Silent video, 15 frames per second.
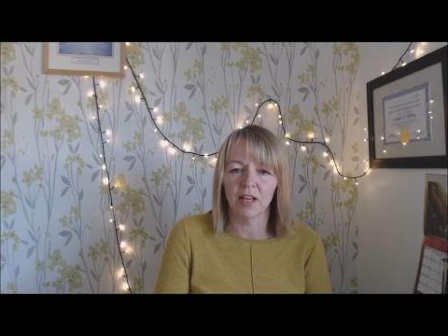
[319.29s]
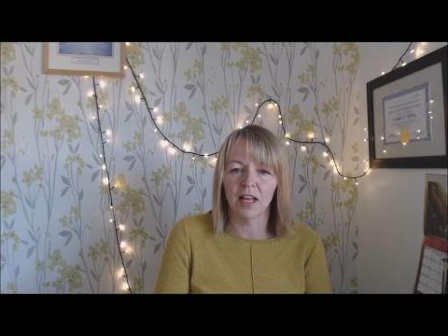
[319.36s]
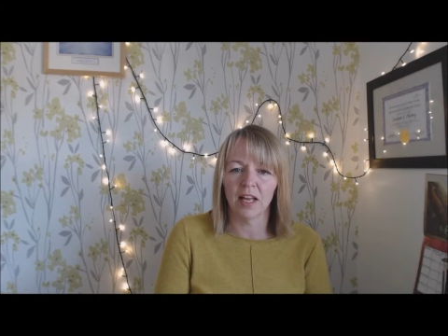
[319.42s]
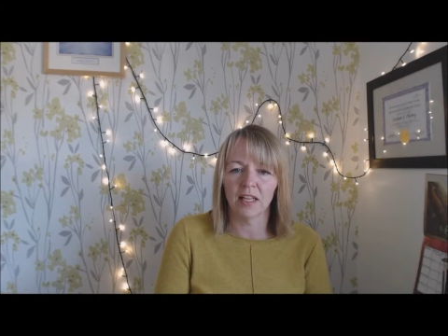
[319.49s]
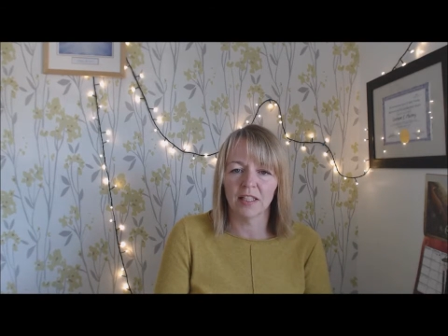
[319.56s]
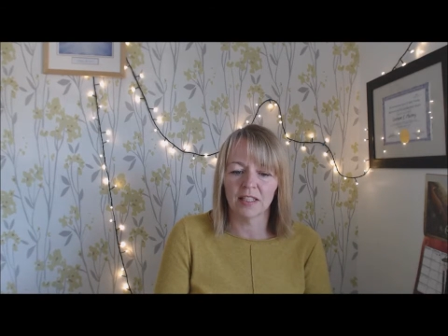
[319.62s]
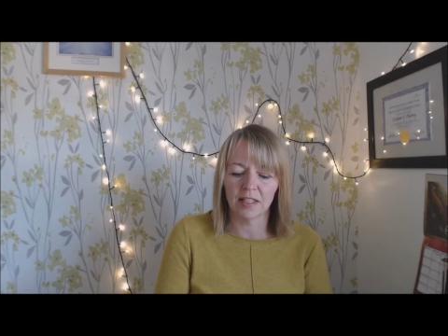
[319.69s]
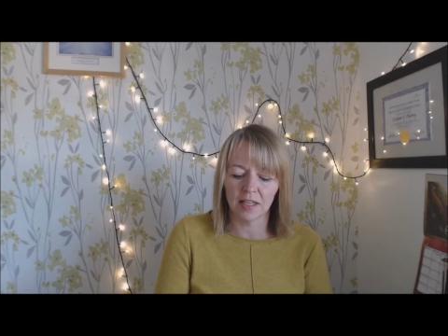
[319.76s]

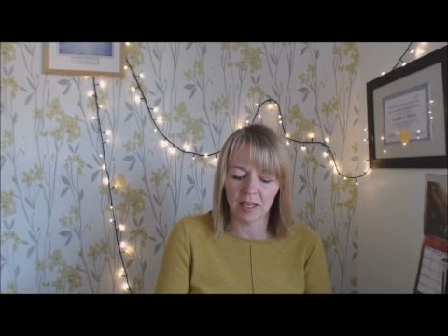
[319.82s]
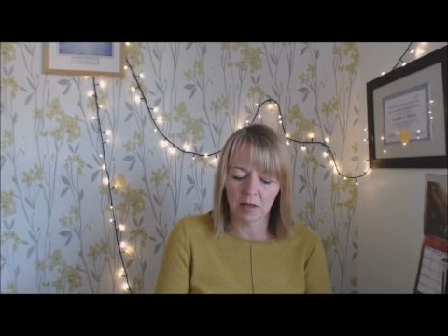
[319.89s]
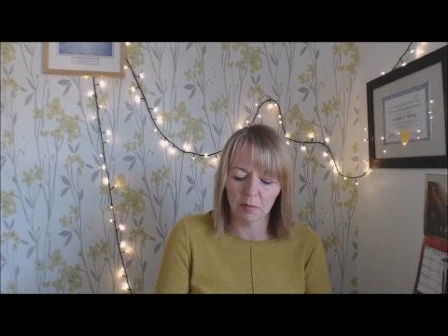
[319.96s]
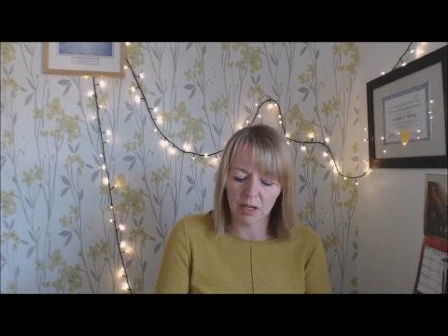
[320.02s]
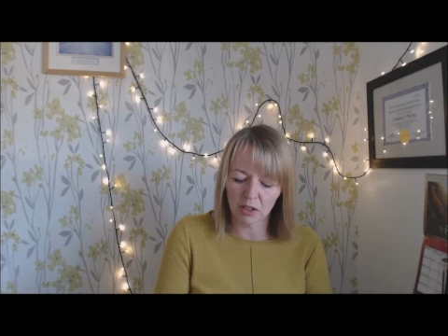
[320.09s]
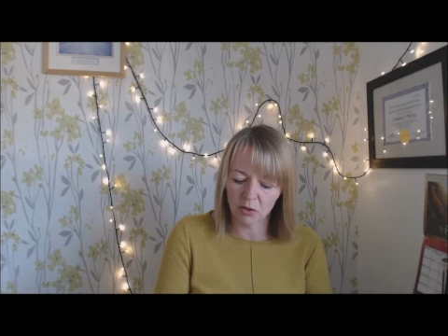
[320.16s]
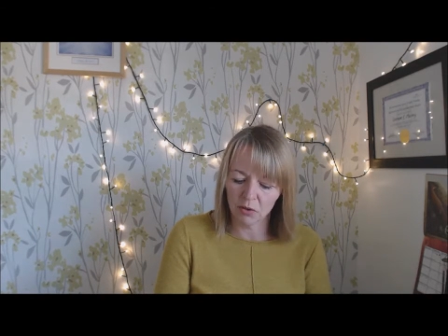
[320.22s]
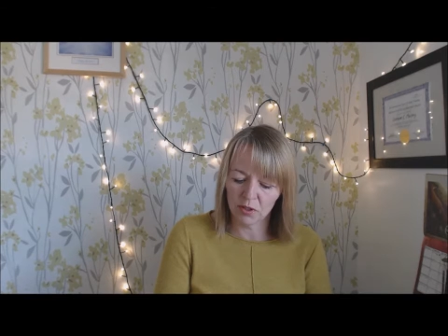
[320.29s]

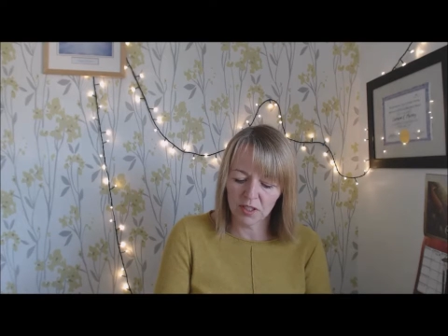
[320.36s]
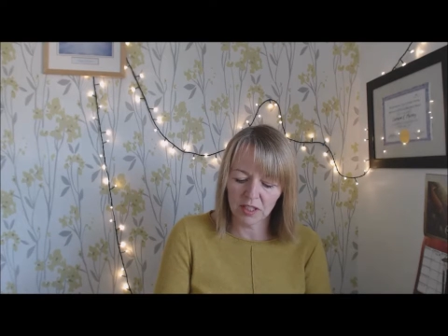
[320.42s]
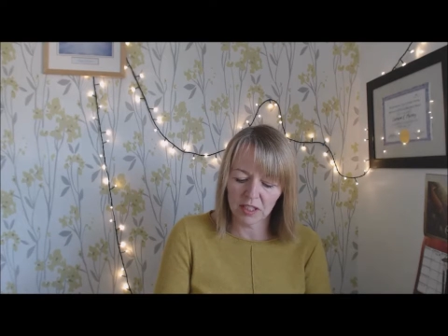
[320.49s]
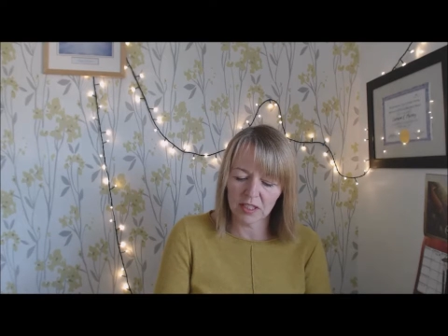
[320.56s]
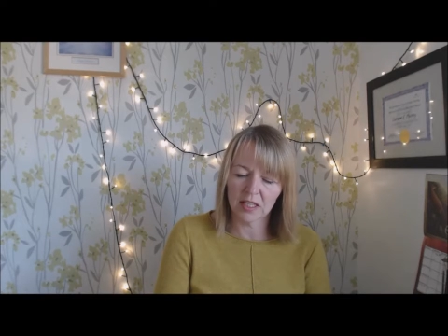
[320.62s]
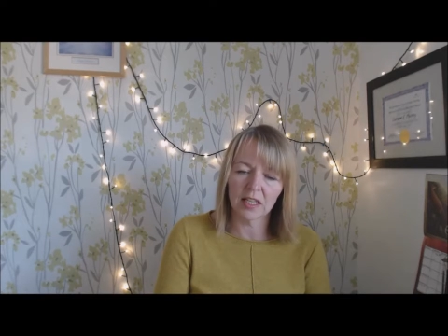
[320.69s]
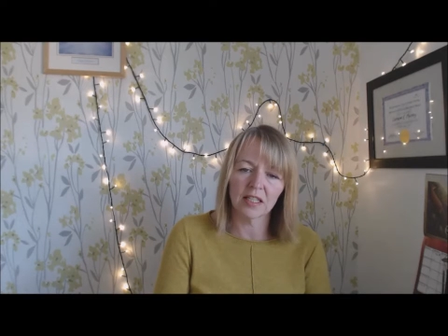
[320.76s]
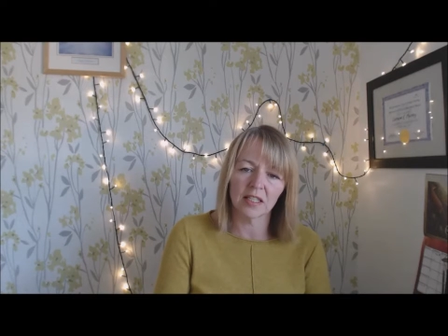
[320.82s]
and using
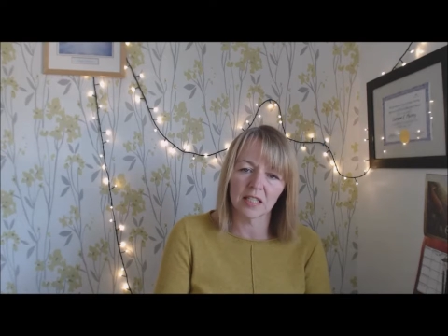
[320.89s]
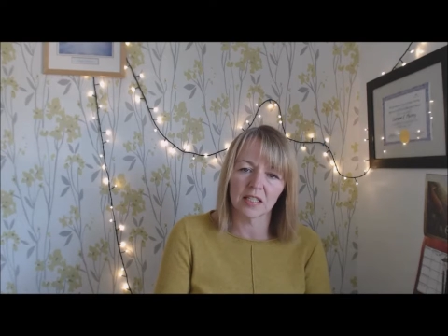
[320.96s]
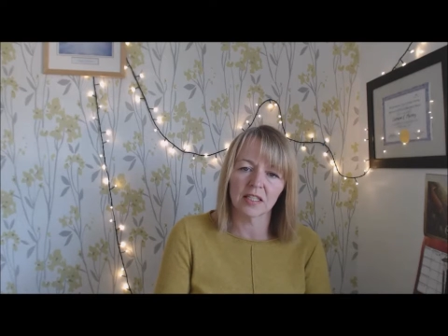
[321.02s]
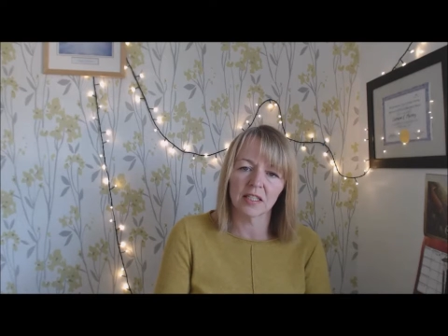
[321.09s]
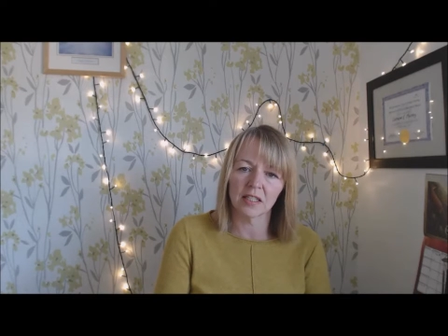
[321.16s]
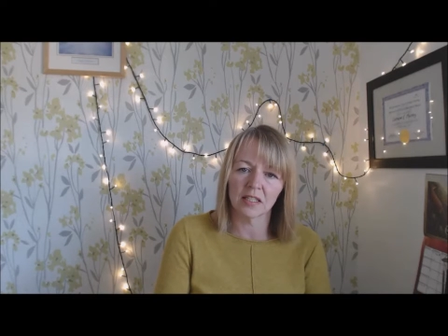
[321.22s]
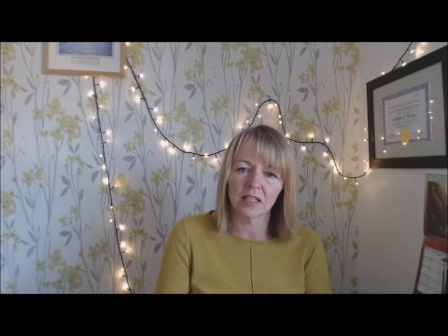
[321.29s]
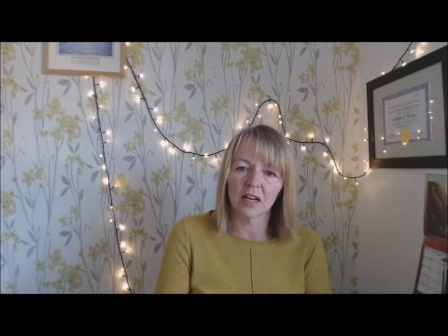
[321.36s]
the senses
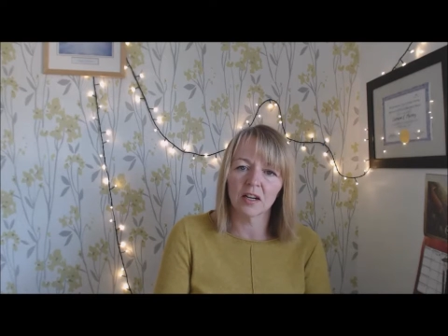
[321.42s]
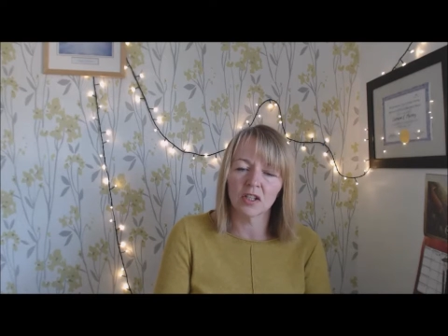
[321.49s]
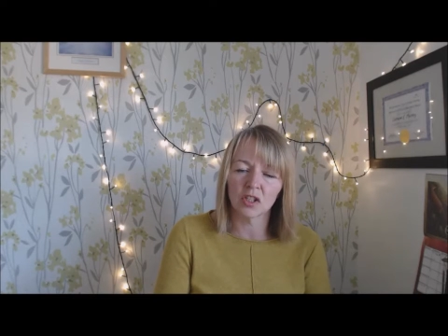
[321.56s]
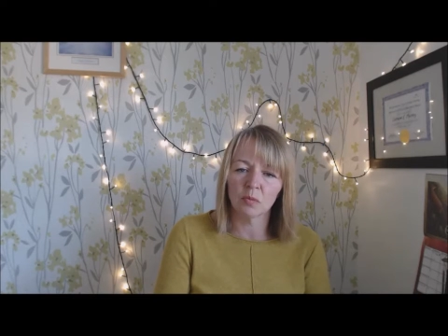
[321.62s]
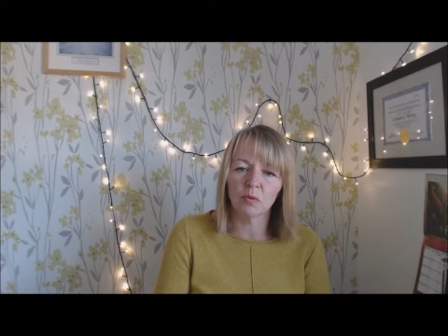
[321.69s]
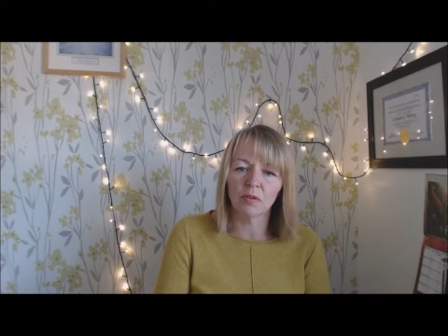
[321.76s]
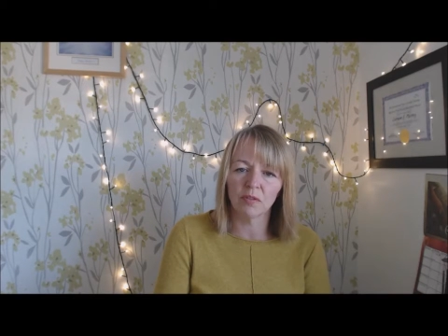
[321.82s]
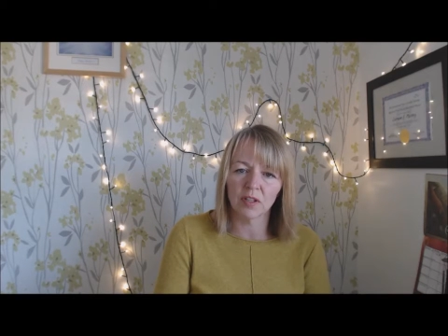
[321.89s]
to start
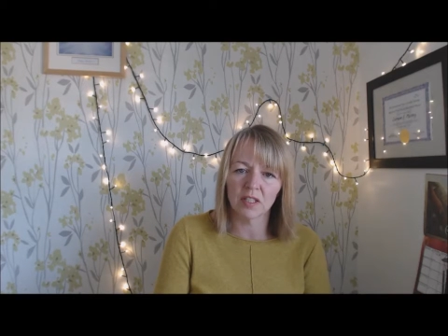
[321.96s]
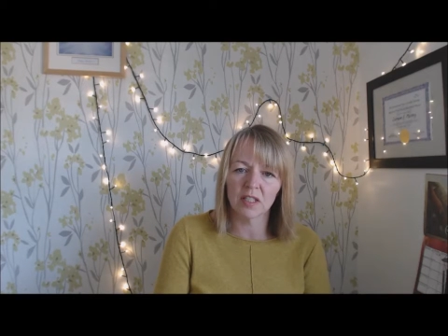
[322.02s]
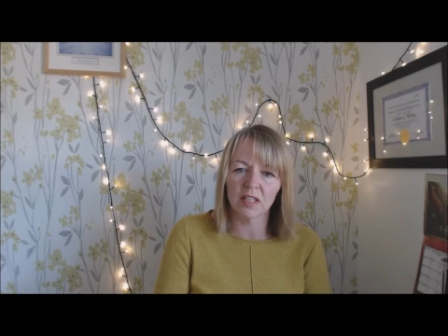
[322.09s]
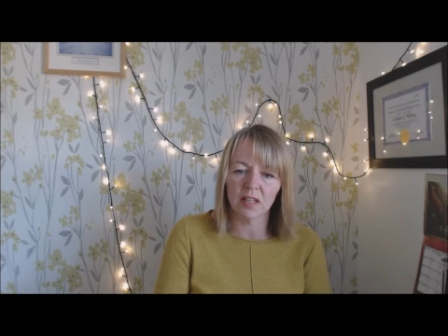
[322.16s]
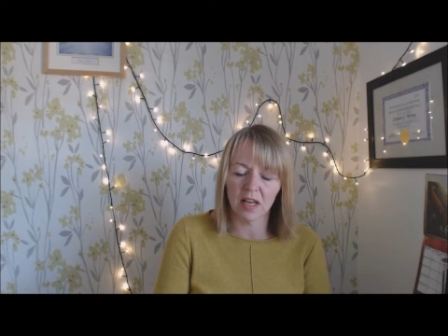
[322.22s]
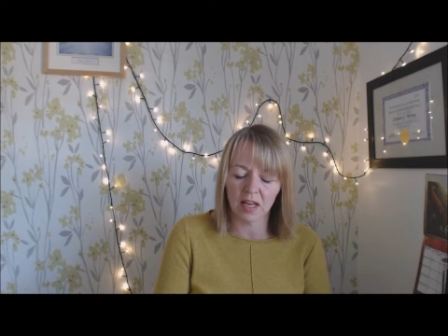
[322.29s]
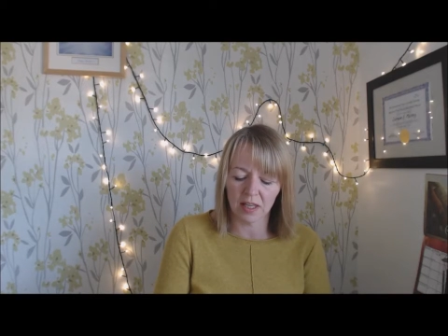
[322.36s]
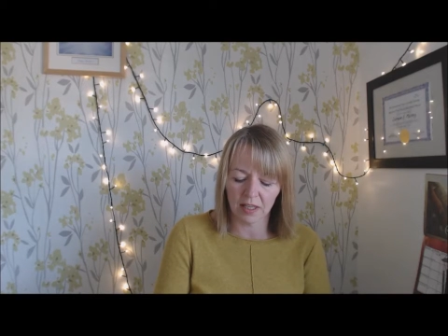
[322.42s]
to move
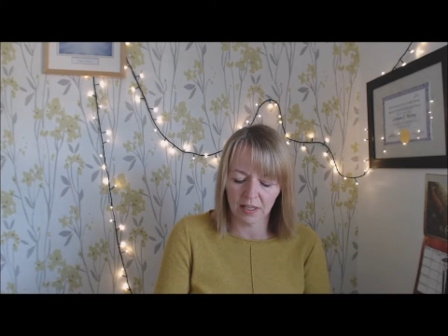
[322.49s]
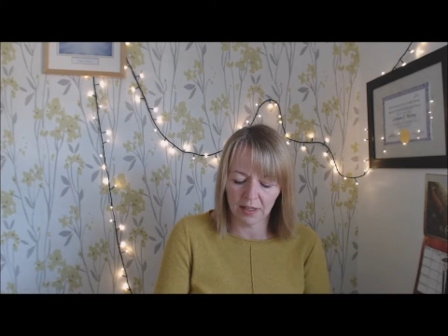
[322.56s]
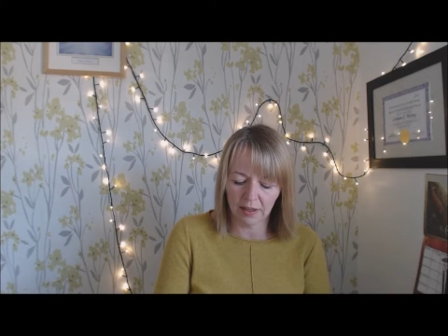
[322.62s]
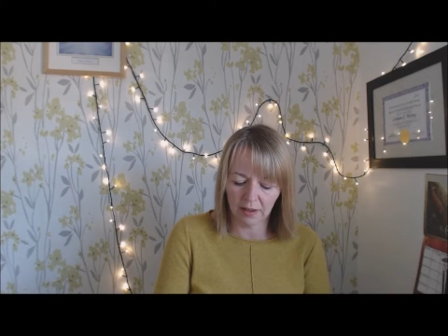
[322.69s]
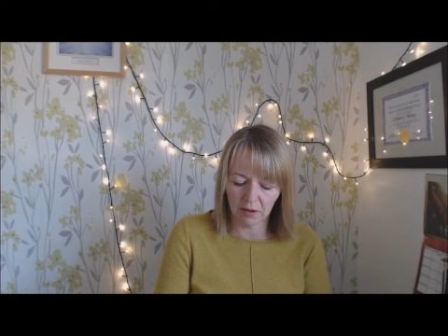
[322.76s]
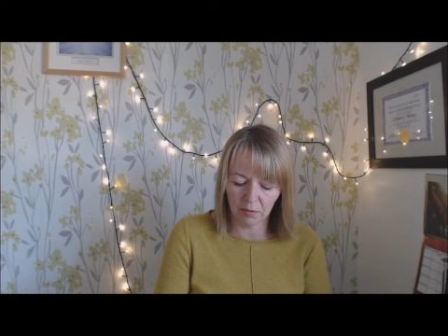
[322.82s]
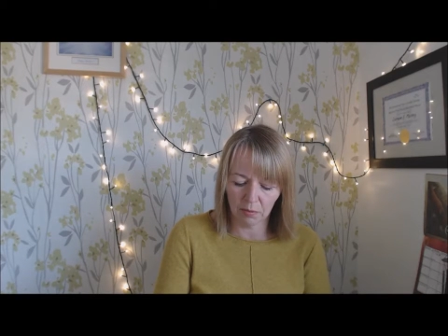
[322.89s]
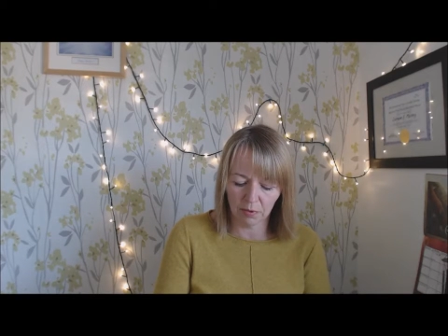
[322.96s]
into that can
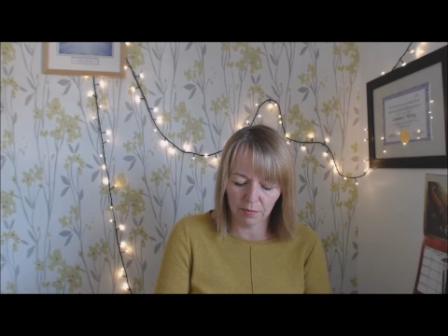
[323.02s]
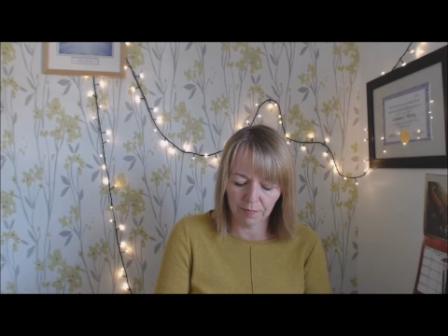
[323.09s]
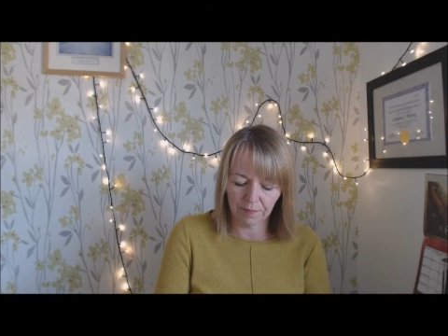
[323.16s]
help.